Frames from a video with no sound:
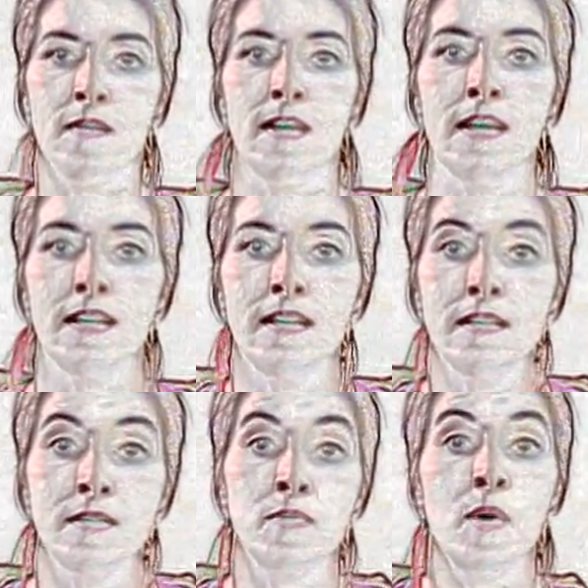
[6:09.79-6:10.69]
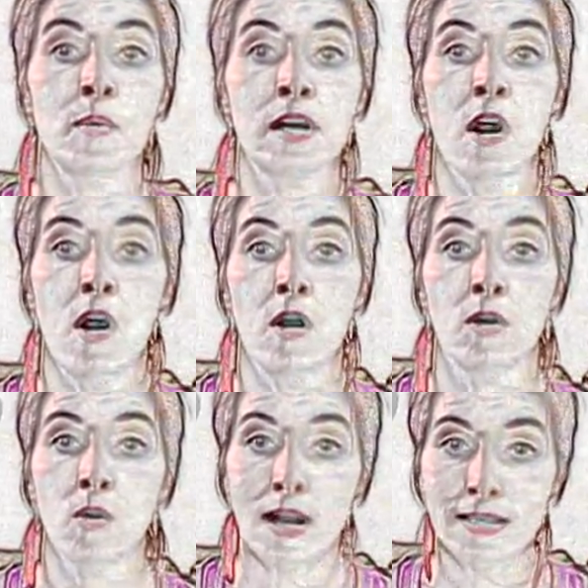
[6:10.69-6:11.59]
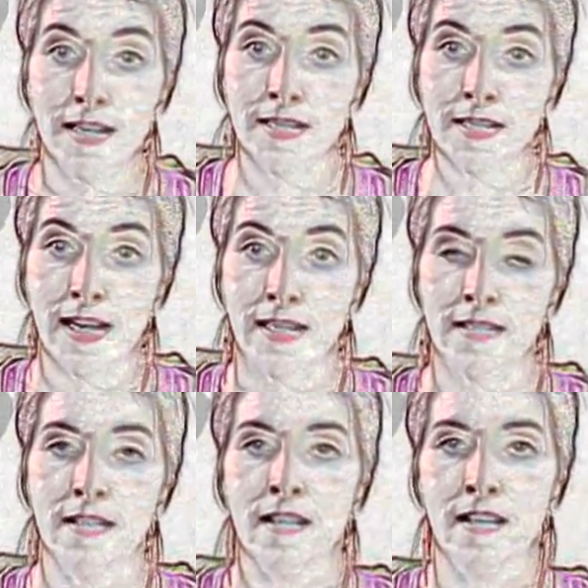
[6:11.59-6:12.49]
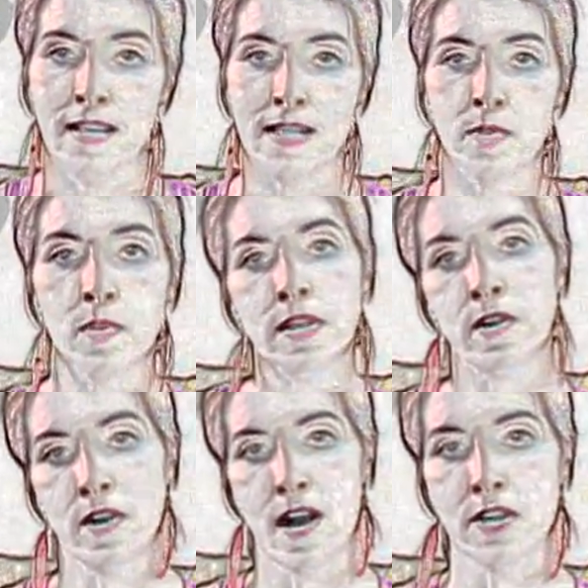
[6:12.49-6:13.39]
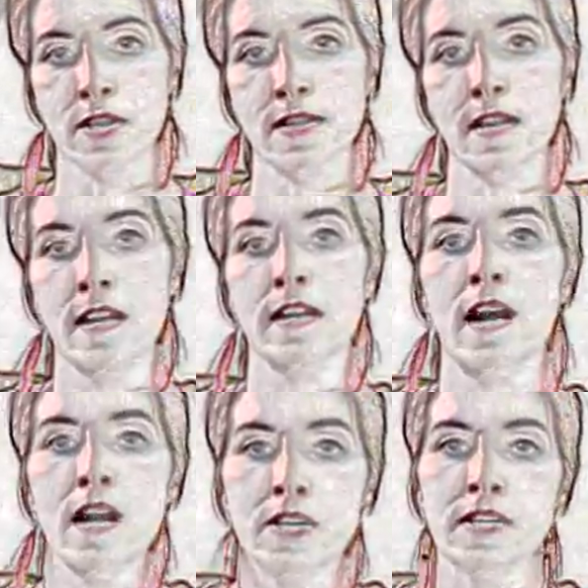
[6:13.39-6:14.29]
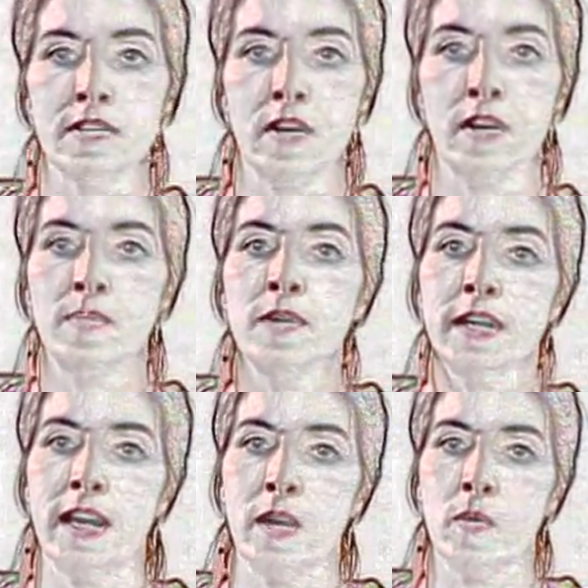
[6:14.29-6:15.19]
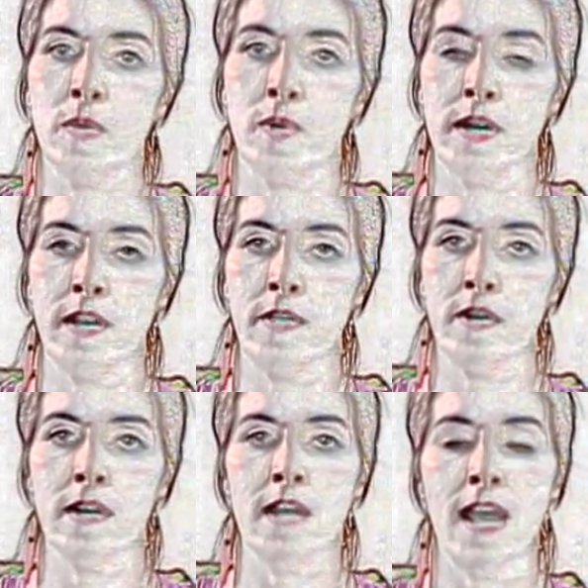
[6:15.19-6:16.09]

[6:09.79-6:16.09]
It is what we call quasi-state. That's when your conscious and unconscious are communicating with one another.